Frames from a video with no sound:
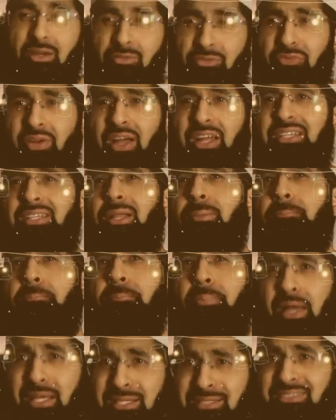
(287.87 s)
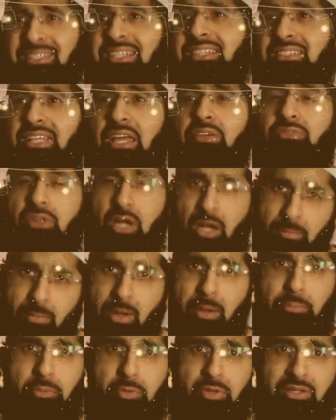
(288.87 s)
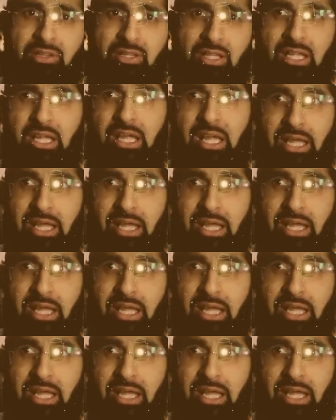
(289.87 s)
In fact, the best thing they've come up with